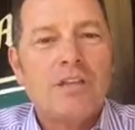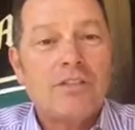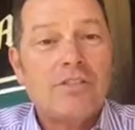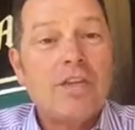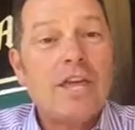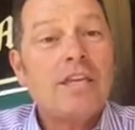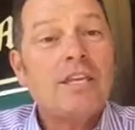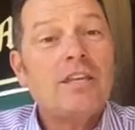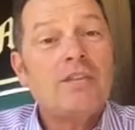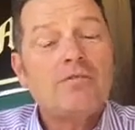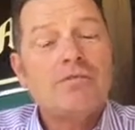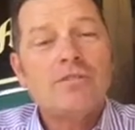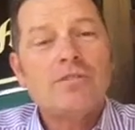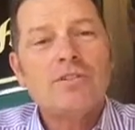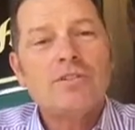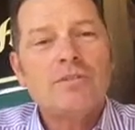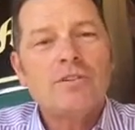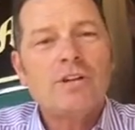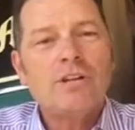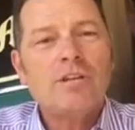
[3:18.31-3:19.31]
Thank you for
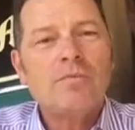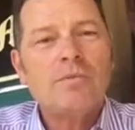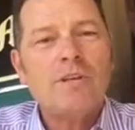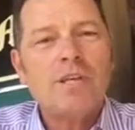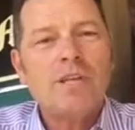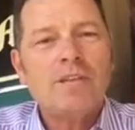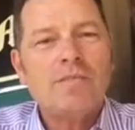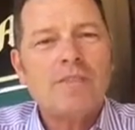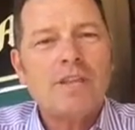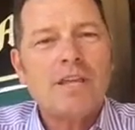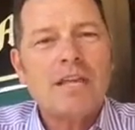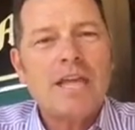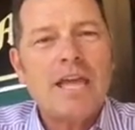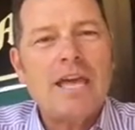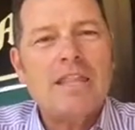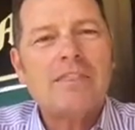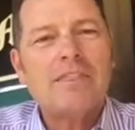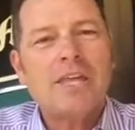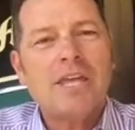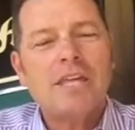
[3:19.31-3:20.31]
joining me,
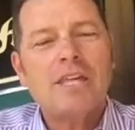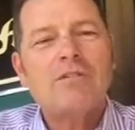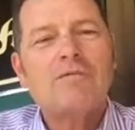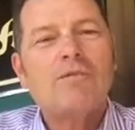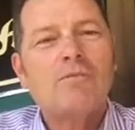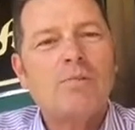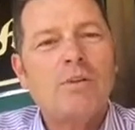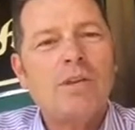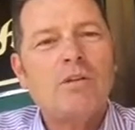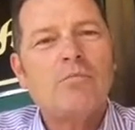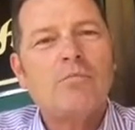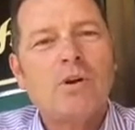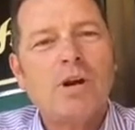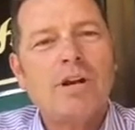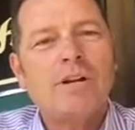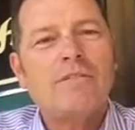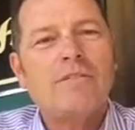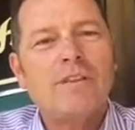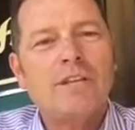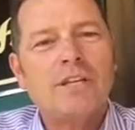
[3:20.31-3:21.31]
and thank you for being
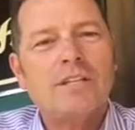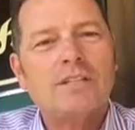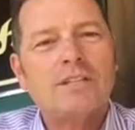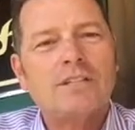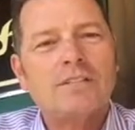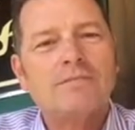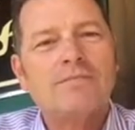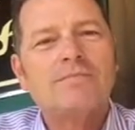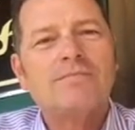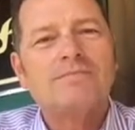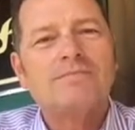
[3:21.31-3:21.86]
part of this.